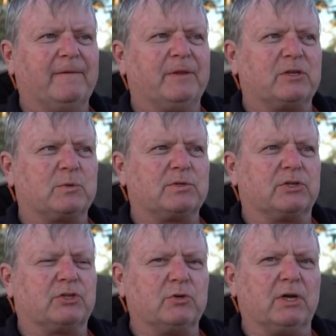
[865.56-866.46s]
This was
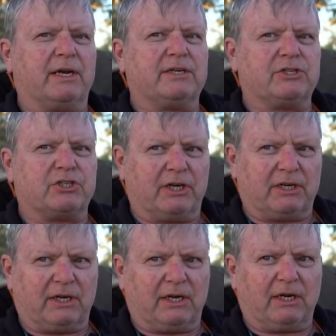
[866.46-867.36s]
the 290
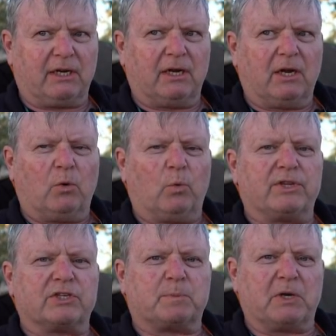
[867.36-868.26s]
GD
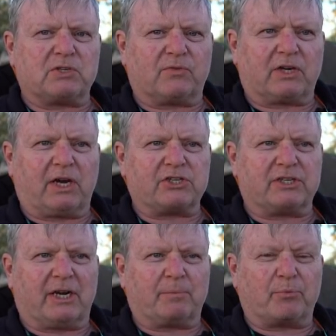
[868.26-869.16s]
with the
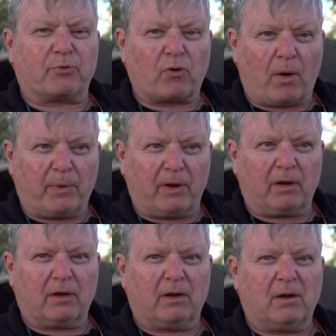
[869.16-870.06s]
specification, had proper